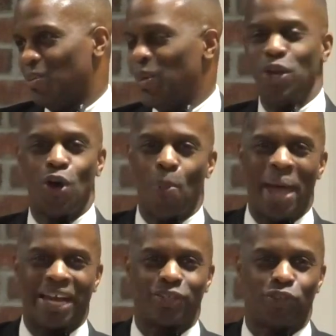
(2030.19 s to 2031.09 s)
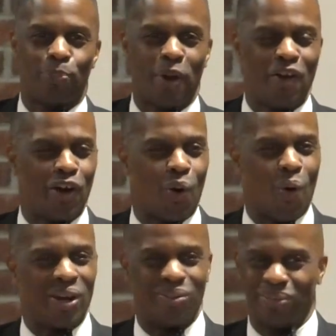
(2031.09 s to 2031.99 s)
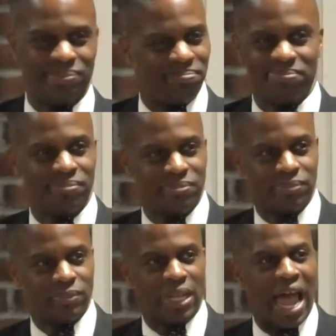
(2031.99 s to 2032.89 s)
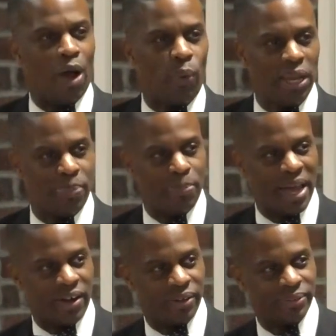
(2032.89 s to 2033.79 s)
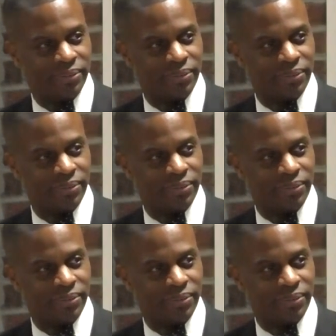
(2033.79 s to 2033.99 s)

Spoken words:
When you go back to Superior Court, how will it be better?